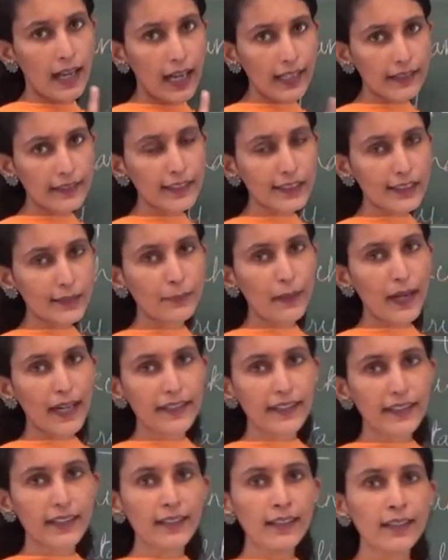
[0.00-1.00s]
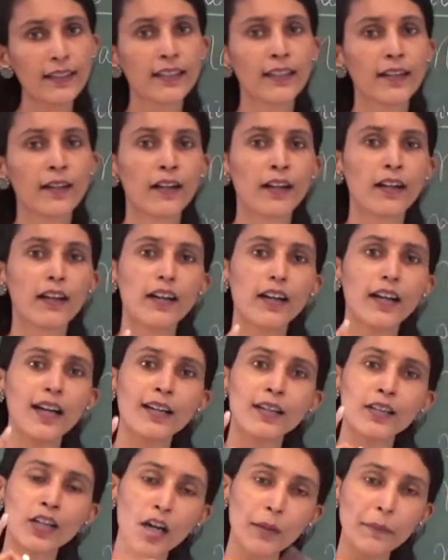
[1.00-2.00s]
At this battle,
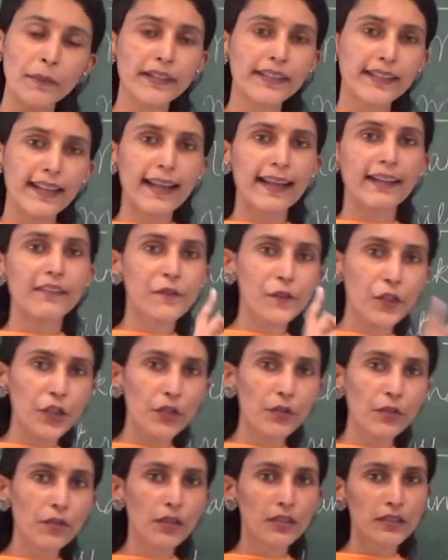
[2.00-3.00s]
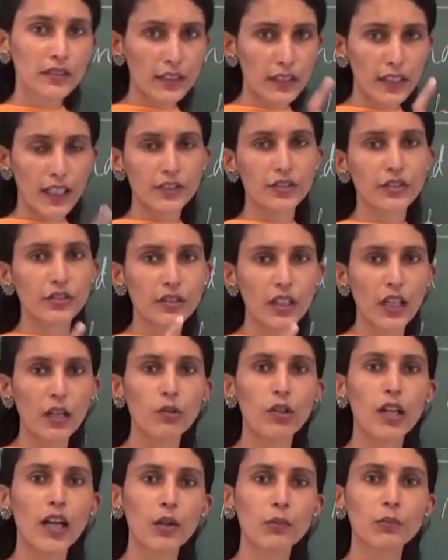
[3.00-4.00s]
Robert Clive knew Siraj
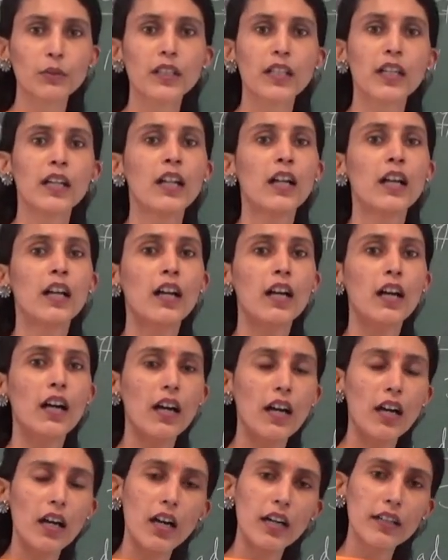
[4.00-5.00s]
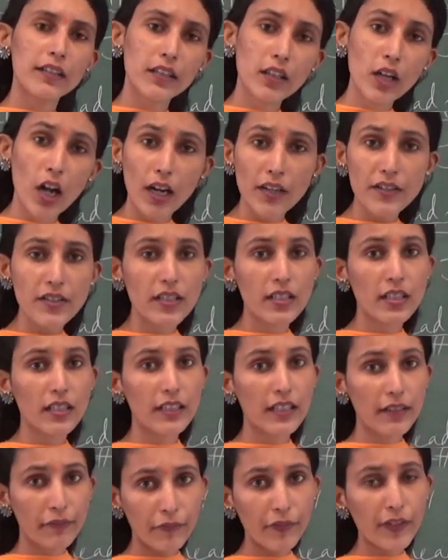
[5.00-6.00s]
ud-Daula will
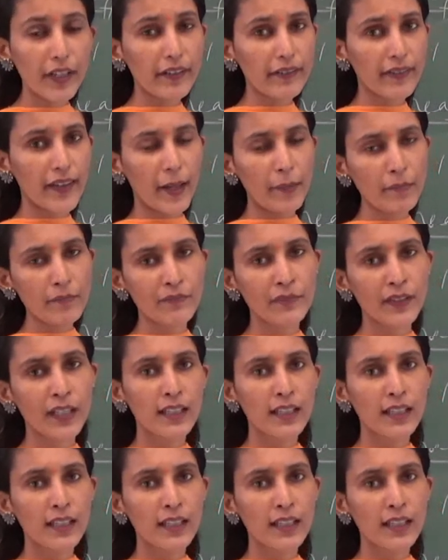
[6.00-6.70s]
not defeat them.